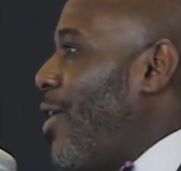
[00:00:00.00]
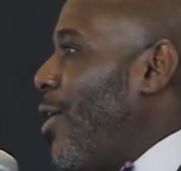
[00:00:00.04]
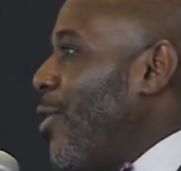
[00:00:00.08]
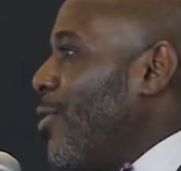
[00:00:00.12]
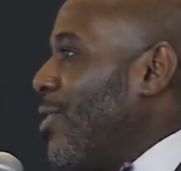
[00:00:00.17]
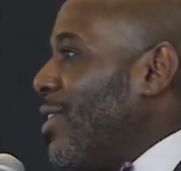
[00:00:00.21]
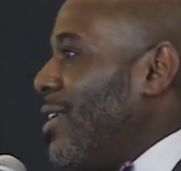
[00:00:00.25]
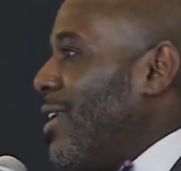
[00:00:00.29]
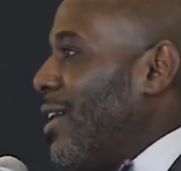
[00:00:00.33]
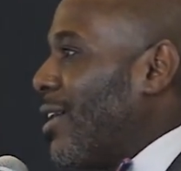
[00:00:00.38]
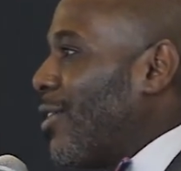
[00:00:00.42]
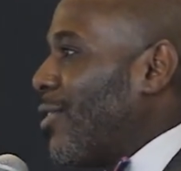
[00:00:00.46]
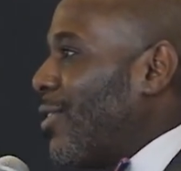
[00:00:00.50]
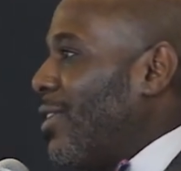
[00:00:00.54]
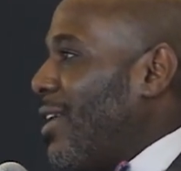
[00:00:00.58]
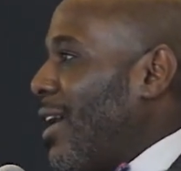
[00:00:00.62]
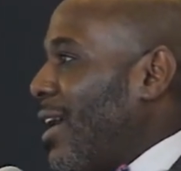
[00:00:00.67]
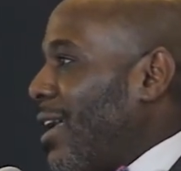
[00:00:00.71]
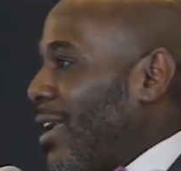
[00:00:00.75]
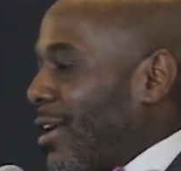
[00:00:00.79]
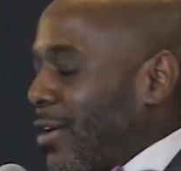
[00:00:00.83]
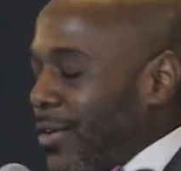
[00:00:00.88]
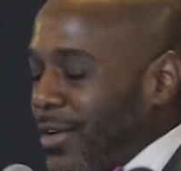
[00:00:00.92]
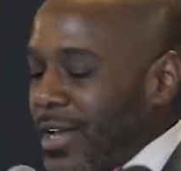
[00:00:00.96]
coding and
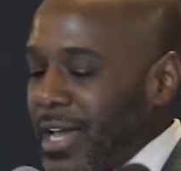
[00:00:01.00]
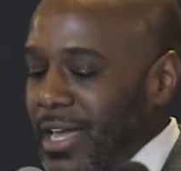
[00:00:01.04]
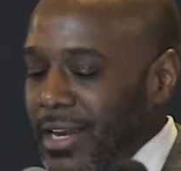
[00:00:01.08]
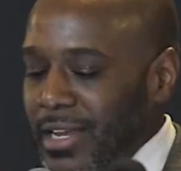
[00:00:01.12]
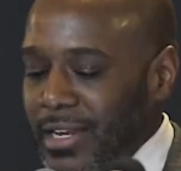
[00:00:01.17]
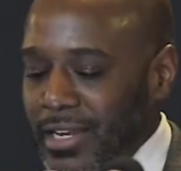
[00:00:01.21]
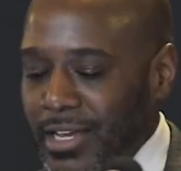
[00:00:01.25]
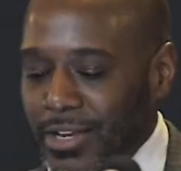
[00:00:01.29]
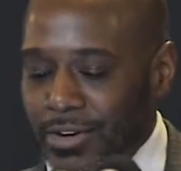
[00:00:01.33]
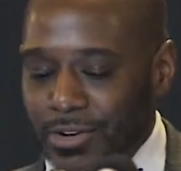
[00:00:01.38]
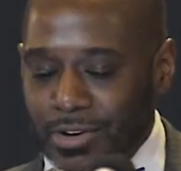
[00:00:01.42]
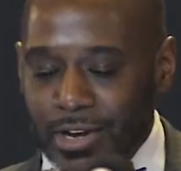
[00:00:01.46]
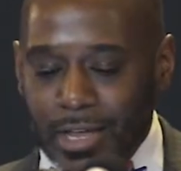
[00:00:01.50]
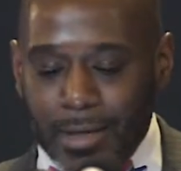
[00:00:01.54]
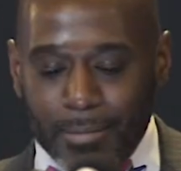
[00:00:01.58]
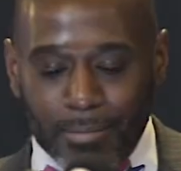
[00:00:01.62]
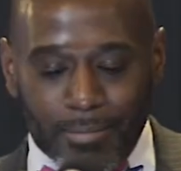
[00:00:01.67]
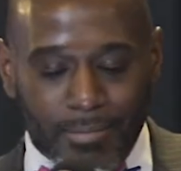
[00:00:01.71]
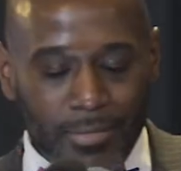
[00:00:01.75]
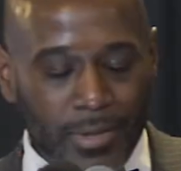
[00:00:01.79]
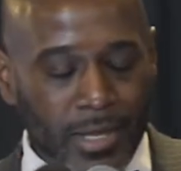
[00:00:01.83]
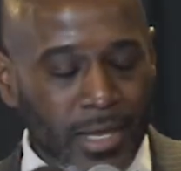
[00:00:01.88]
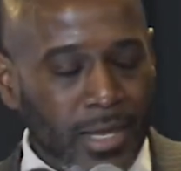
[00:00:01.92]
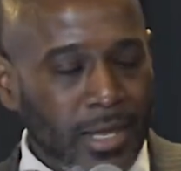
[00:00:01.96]
creating
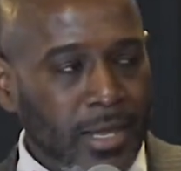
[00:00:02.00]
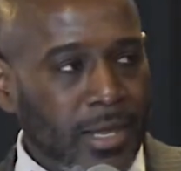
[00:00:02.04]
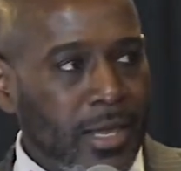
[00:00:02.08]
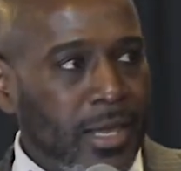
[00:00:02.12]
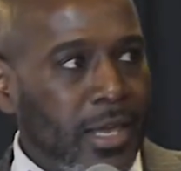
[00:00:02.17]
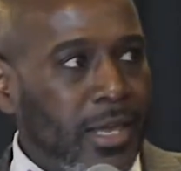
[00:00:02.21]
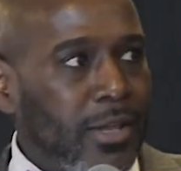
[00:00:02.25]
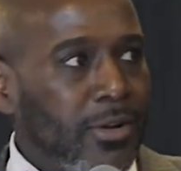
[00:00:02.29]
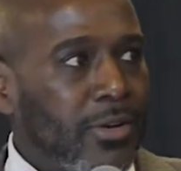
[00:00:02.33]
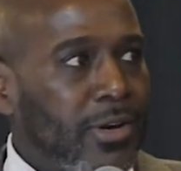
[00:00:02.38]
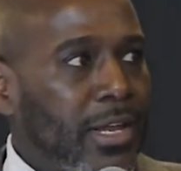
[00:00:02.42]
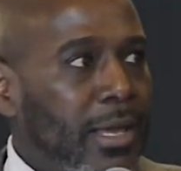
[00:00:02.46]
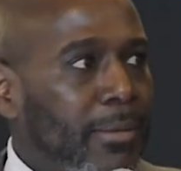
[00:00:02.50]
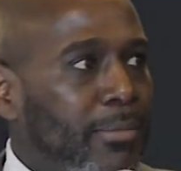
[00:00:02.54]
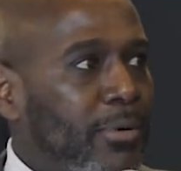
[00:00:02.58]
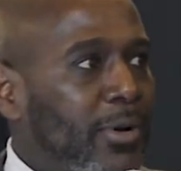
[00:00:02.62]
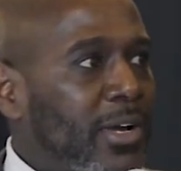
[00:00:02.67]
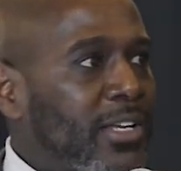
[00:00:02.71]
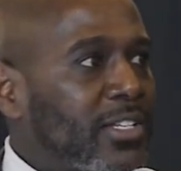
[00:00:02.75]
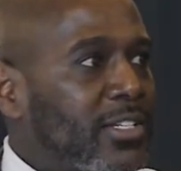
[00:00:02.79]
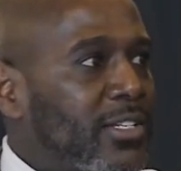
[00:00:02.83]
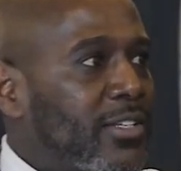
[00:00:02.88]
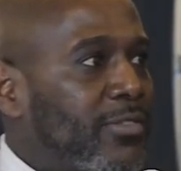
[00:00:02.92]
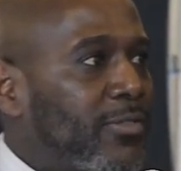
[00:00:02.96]
internet
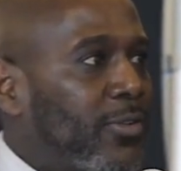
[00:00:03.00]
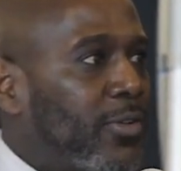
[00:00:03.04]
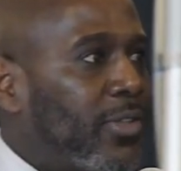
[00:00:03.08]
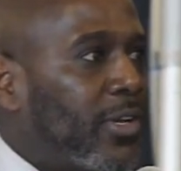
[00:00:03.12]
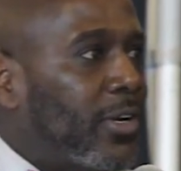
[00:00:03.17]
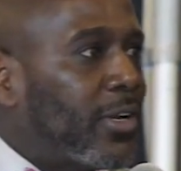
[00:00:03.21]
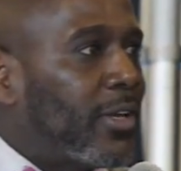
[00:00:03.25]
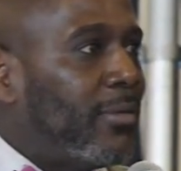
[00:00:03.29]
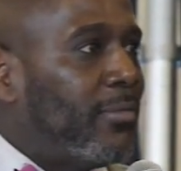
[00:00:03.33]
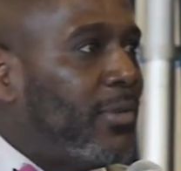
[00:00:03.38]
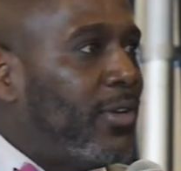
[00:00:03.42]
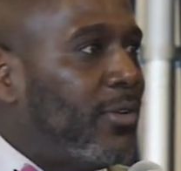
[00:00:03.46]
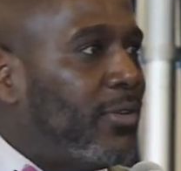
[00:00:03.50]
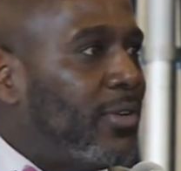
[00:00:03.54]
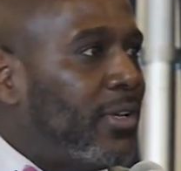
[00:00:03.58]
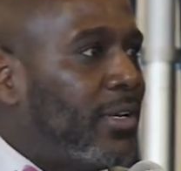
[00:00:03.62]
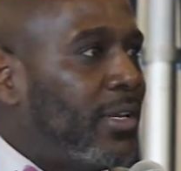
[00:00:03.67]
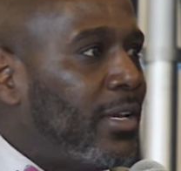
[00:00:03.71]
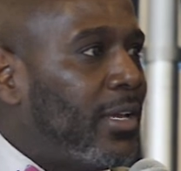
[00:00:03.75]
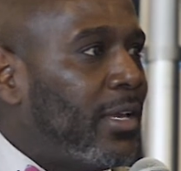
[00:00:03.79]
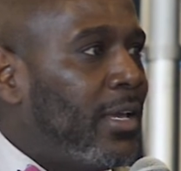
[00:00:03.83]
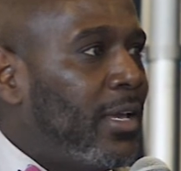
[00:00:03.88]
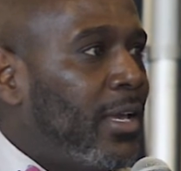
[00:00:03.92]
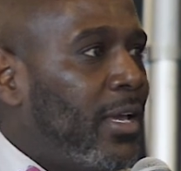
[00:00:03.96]
presence for their
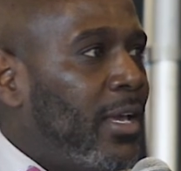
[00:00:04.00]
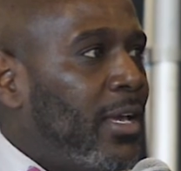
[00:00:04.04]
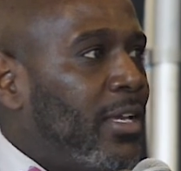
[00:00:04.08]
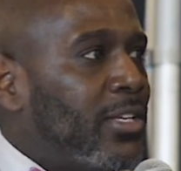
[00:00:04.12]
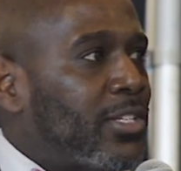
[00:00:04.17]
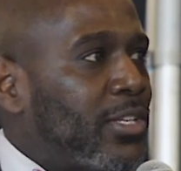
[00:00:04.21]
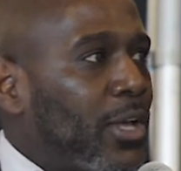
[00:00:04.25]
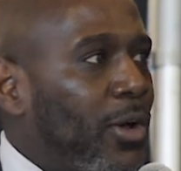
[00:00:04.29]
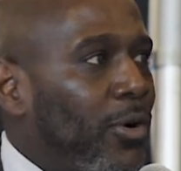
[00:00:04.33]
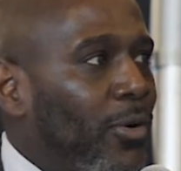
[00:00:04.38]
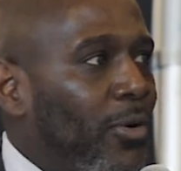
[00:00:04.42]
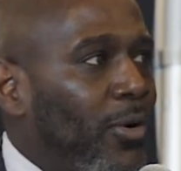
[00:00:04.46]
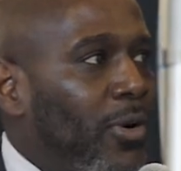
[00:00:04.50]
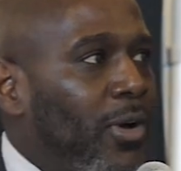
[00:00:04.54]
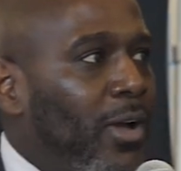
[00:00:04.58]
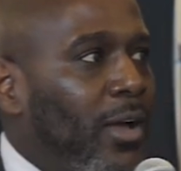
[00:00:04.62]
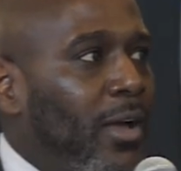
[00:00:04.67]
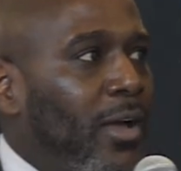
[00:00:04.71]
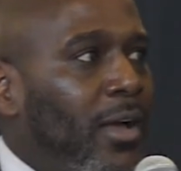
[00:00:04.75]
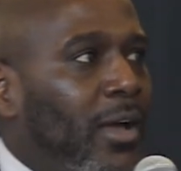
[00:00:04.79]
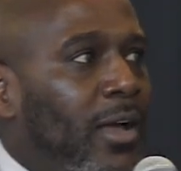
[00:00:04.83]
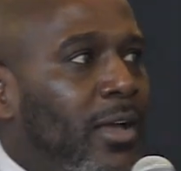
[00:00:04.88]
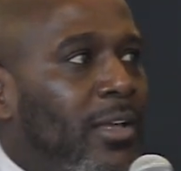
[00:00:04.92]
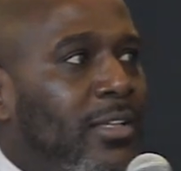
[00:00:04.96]
community.
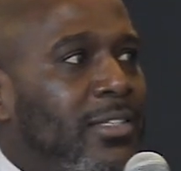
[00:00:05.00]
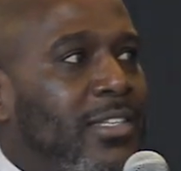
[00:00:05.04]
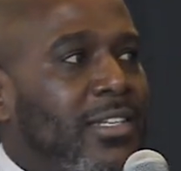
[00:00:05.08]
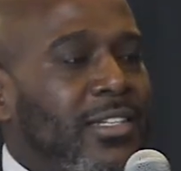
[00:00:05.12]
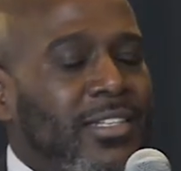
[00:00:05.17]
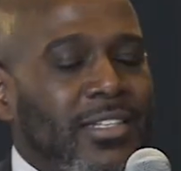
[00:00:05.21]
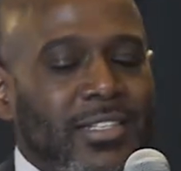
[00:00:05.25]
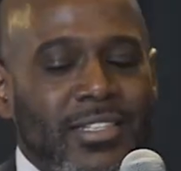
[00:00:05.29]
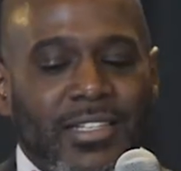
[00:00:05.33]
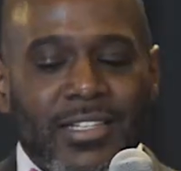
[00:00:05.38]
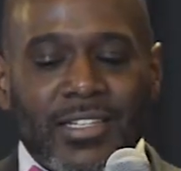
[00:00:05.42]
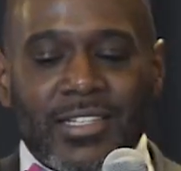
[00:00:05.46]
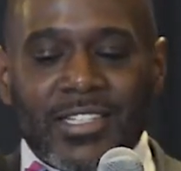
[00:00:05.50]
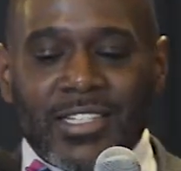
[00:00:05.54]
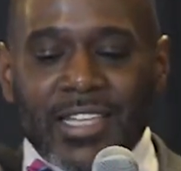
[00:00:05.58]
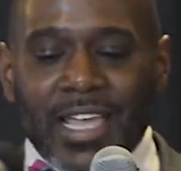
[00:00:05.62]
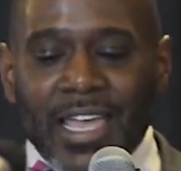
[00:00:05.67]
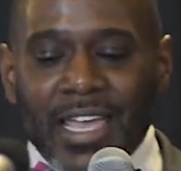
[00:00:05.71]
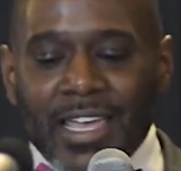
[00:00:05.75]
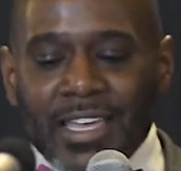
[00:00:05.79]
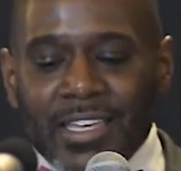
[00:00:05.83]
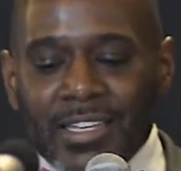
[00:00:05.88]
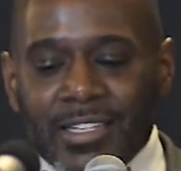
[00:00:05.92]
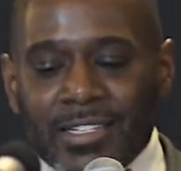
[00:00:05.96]
So to
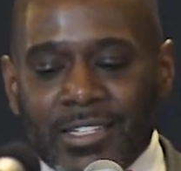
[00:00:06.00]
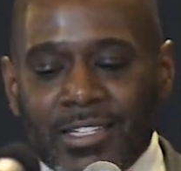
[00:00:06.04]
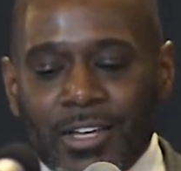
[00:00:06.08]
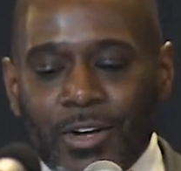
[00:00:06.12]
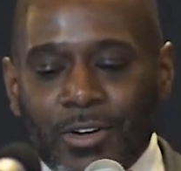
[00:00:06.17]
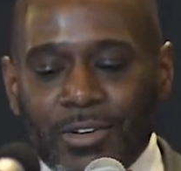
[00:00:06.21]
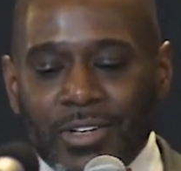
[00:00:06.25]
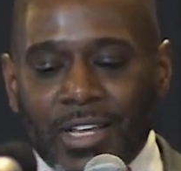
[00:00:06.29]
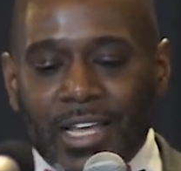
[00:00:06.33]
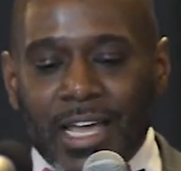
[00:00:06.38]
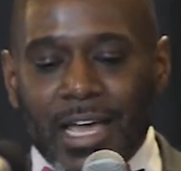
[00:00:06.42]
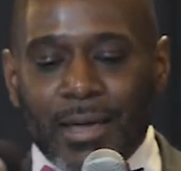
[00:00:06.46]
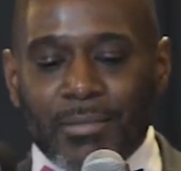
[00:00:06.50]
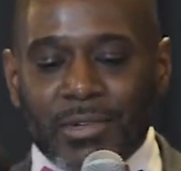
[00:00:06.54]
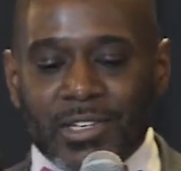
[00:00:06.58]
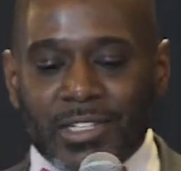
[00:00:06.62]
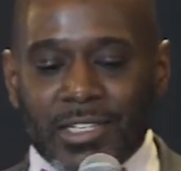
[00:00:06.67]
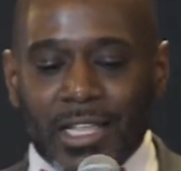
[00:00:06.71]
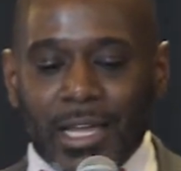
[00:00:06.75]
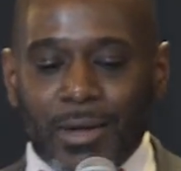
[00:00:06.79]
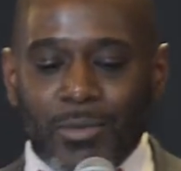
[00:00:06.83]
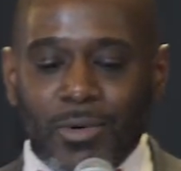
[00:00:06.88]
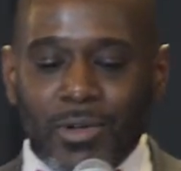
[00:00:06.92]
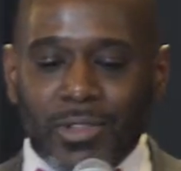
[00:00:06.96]
say certain
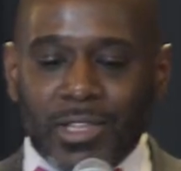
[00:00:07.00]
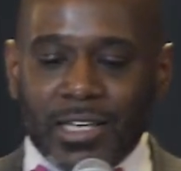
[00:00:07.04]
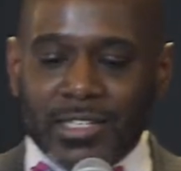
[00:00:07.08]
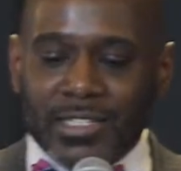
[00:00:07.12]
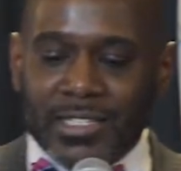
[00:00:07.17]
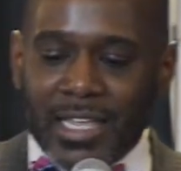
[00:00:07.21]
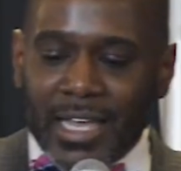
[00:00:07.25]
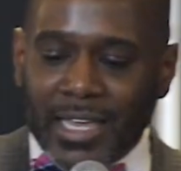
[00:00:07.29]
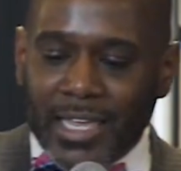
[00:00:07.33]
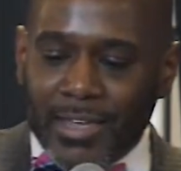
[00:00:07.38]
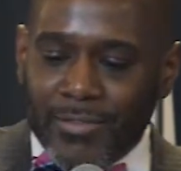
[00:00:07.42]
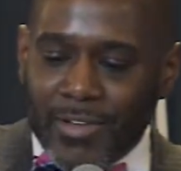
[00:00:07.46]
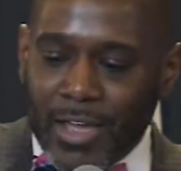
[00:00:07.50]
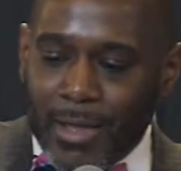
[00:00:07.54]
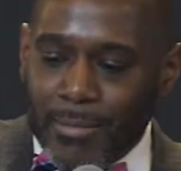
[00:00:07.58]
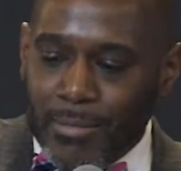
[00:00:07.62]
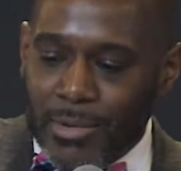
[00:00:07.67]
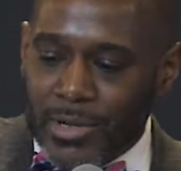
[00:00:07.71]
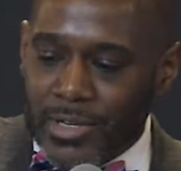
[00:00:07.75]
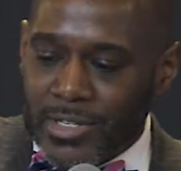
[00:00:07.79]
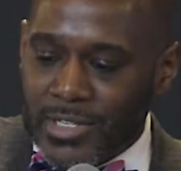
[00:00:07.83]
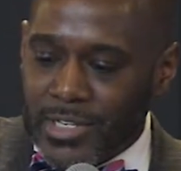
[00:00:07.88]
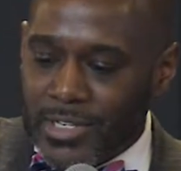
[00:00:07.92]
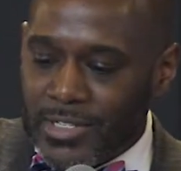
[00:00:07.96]
comments like, well, let's not give out
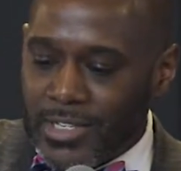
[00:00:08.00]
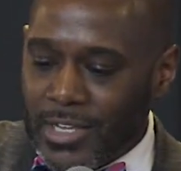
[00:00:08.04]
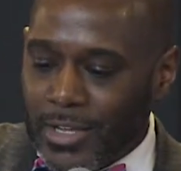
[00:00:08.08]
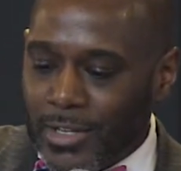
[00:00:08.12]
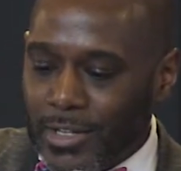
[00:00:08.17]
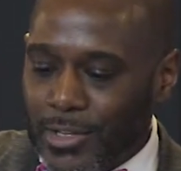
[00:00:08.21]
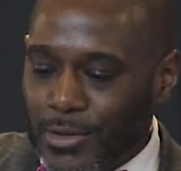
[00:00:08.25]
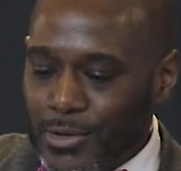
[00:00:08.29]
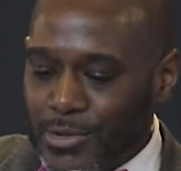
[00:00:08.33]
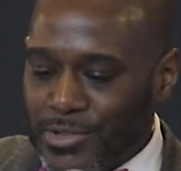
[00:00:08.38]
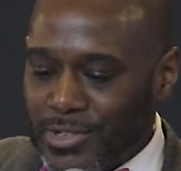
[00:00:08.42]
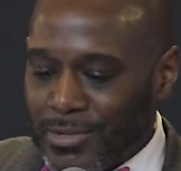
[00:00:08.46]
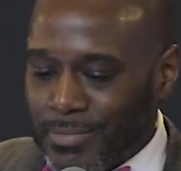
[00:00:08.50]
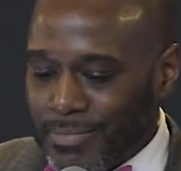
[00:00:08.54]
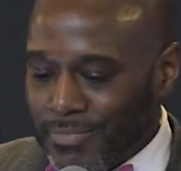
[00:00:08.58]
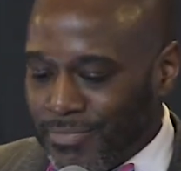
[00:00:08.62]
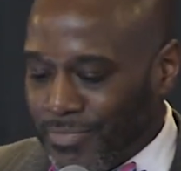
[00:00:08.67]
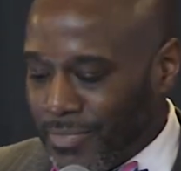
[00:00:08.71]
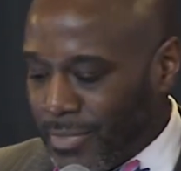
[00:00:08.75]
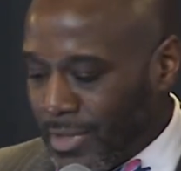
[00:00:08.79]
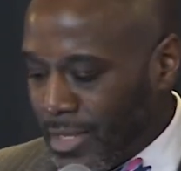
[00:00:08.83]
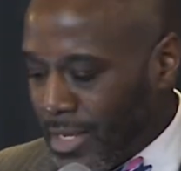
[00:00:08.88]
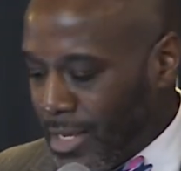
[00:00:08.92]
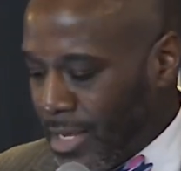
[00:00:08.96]
books because they'll lose
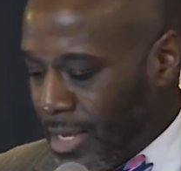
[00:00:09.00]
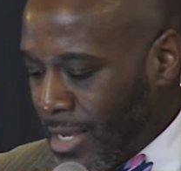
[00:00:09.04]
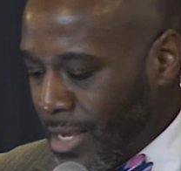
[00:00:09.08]
them,